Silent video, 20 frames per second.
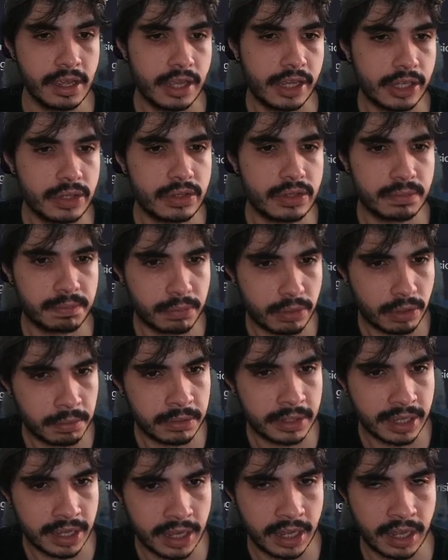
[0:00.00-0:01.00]
you should
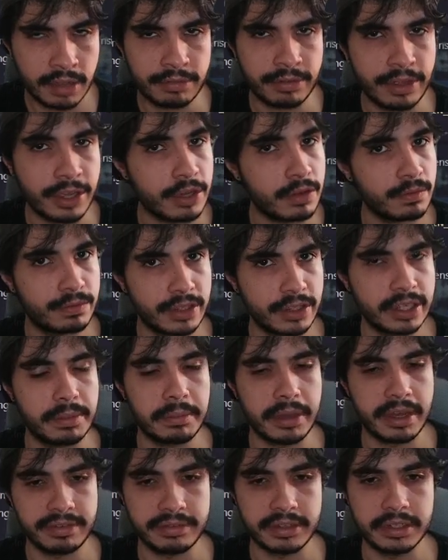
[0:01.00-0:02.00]
probably have a configure
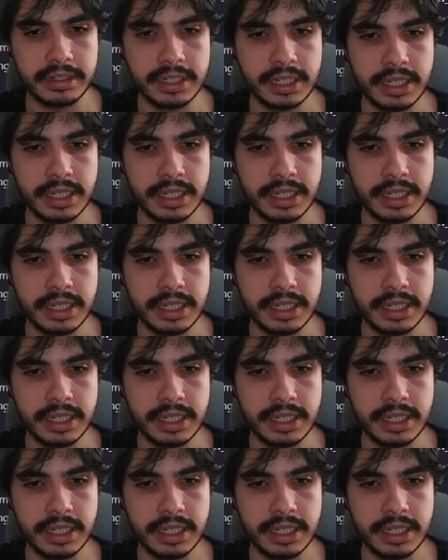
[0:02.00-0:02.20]
method